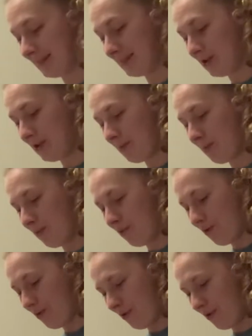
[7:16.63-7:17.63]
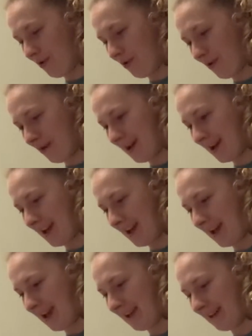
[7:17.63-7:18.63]
Good
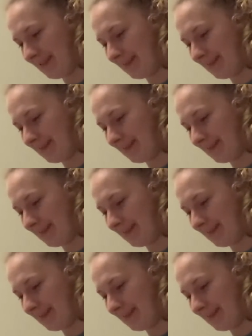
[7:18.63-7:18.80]
boy.